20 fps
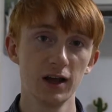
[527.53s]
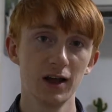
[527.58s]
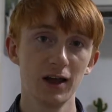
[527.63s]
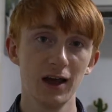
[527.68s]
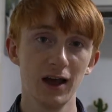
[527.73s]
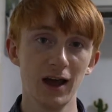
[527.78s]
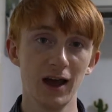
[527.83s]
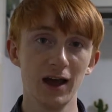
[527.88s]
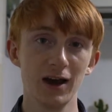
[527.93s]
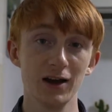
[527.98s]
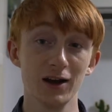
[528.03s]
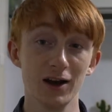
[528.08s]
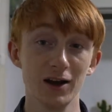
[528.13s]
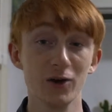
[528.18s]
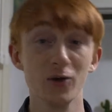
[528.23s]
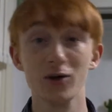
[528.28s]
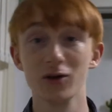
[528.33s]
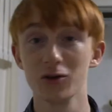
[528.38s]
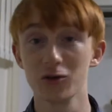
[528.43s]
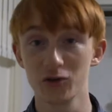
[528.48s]
And I
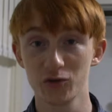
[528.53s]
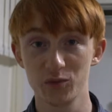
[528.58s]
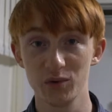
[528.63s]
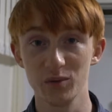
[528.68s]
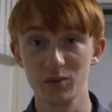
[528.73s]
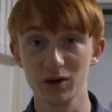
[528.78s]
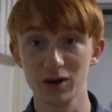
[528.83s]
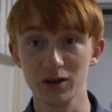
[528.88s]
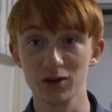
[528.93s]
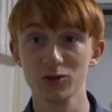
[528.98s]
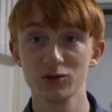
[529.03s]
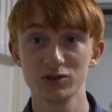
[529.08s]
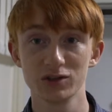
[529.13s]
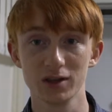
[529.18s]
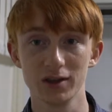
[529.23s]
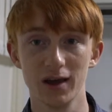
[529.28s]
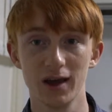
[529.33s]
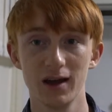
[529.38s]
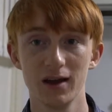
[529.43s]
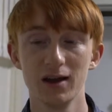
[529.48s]
know a lot of people are used to
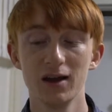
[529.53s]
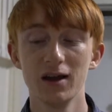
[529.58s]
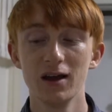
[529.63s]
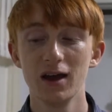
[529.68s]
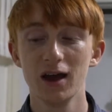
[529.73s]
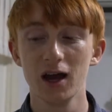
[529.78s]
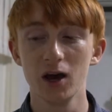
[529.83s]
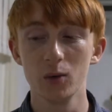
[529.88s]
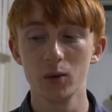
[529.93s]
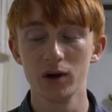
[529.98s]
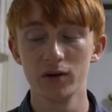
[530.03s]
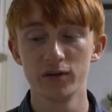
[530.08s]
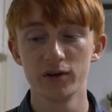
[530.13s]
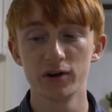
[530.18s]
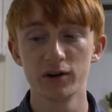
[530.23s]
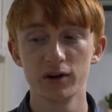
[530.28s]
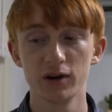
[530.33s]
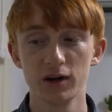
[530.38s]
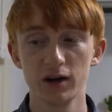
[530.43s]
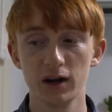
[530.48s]
that.
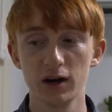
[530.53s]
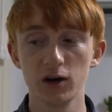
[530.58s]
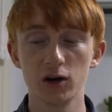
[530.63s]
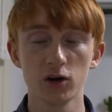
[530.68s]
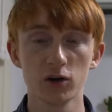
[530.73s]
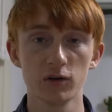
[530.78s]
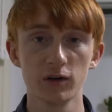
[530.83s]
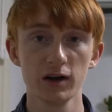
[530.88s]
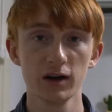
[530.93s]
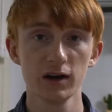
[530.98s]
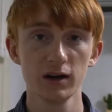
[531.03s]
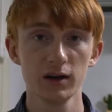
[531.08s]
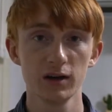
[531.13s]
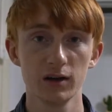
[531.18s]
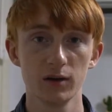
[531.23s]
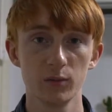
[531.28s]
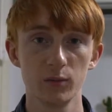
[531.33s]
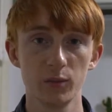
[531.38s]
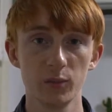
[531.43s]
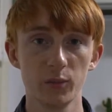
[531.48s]
However, in Korea,
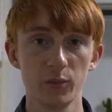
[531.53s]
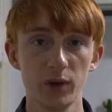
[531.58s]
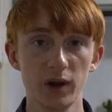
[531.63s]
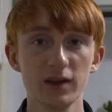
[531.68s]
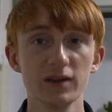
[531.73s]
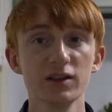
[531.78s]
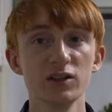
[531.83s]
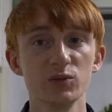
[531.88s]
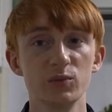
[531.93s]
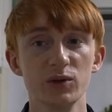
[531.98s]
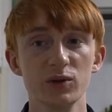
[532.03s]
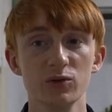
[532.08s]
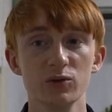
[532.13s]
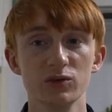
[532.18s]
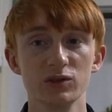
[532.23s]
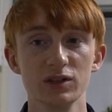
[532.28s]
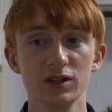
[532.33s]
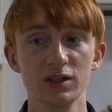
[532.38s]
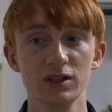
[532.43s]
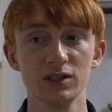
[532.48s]
paying these
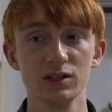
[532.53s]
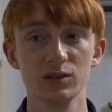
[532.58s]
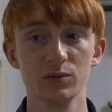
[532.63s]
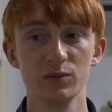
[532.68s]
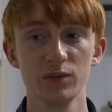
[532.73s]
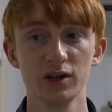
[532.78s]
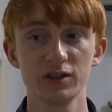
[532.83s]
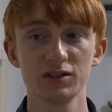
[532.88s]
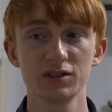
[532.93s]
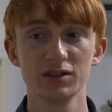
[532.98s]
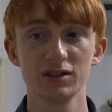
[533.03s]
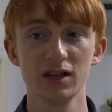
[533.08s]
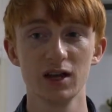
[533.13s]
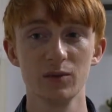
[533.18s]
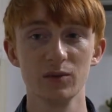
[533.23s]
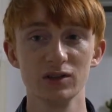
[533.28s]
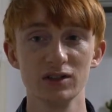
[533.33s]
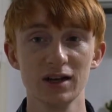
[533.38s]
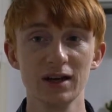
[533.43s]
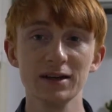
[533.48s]
bills is much the
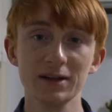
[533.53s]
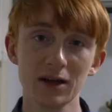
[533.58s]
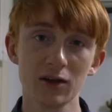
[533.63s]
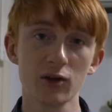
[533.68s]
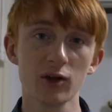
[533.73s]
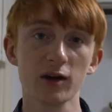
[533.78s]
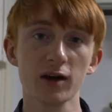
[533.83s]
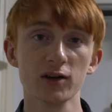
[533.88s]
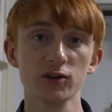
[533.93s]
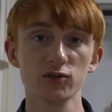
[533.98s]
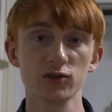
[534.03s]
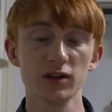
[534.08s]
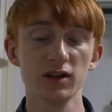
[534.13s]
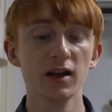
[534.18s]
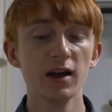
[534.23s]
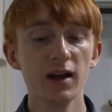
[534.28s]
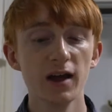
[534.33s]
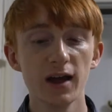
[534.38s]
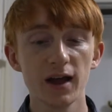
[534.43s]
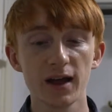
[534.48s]
same as any other country,
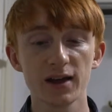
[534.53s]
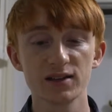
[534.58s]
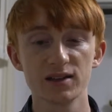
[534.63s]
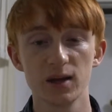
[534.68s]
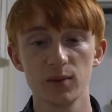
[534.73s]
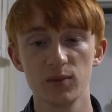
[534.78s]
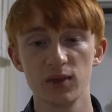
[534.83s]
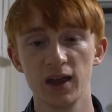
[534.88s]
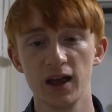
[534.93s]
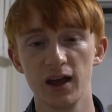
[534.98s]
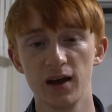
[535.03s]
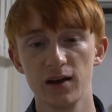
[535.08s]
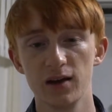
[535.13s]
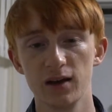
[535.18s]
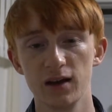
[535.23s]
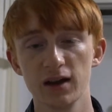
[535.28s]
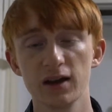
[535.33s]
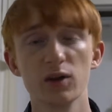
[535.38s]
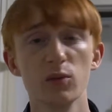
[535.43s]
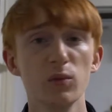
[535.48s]
except that
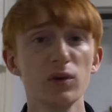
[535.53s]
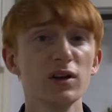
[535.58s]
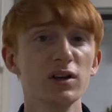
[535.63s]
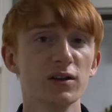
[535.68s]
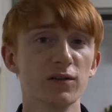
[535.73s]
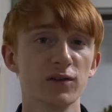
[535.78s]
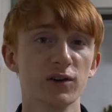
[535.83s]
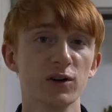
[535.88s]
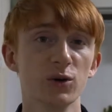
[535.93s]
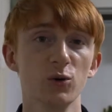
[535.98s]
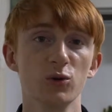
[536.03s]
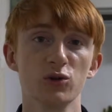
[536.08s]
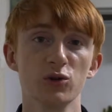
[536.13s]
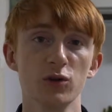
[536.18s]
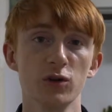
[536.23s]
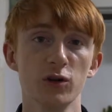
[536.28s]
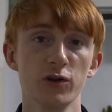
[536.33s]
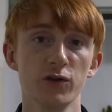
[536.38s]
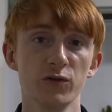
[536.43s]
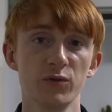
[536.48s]
it can be difficult to a
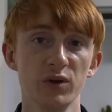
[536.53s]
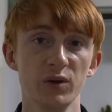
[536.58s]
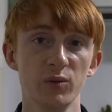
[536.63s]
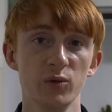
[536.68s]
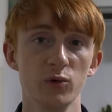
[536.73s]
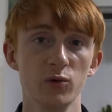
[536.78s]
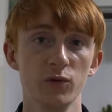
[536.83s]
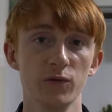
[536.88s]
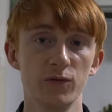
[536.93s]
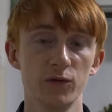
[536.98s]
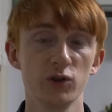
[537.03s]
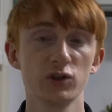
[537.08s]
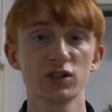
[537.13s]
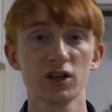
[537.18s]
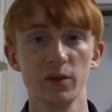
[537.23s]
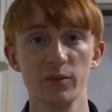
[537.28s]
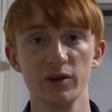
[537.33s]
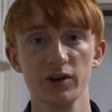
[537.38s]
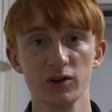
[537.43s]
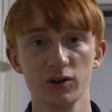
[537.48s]
lot of people first
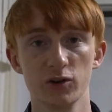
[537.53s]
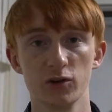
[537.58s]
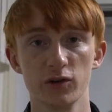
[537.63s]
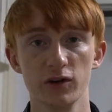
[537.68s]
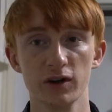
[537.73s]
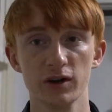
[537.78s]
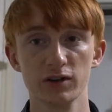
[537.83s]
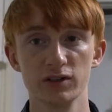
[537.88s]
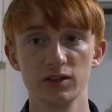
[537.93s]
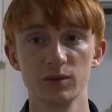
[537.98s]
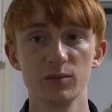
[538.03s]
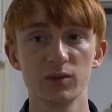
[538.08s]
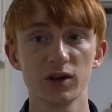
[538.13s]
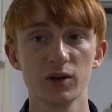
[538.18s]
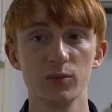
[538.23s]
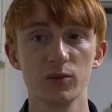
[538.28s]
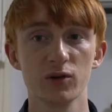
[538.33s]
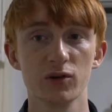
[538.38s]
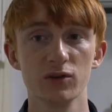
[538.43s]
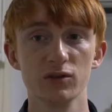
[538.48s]
coming to Korea simply
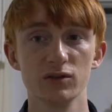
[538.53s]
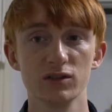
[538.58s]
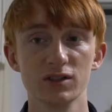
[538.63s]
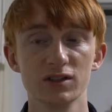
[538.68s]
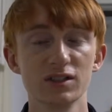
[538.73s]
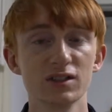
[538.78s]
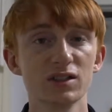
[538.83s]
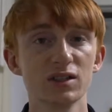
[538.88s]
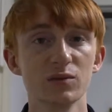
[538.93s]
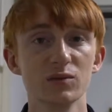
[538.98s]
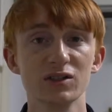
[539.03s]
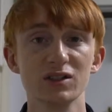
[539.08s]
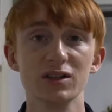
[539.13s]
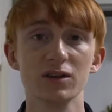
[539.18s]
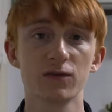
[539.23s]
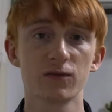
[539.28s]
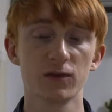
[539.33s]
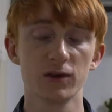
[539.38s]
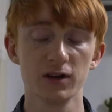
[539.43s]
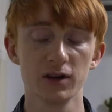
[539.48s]
because the system is
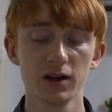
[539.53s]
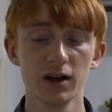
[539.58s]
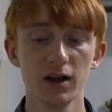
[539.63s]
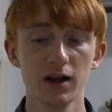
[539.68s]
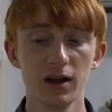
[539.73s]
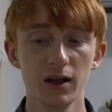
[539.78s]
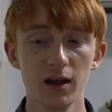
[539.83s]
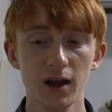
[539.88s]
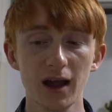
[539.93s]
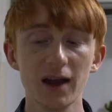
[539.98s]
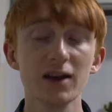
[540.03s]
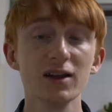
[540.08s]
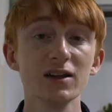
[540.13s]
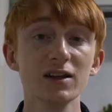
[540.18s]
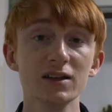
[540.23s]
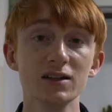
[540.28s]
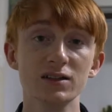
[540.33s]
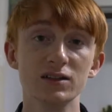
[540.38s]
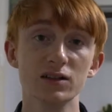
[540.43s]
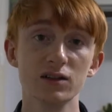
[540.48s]
different and it
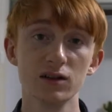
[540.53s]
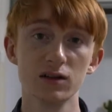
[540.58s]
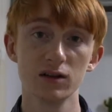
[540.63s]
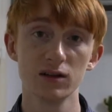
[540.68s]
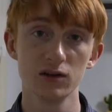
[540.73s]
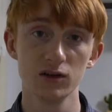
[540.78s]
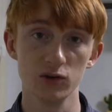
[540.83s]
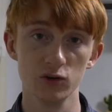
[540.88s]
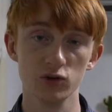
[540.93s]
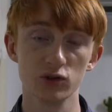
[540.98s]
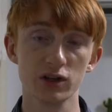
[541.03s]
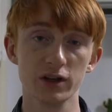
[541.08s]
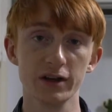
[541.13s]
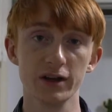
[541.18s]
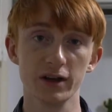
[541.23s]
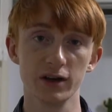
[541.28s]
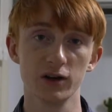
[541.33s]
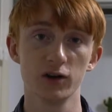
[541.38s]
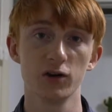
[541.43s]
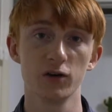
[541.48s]
is usually
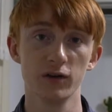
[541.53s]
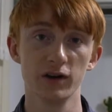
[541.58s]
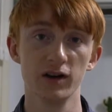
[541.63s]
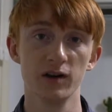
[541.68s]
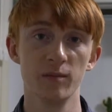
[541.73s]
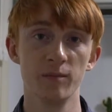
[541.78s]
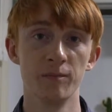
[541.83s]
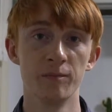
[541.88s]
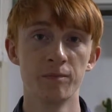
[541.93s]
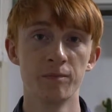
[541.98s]
in Korean.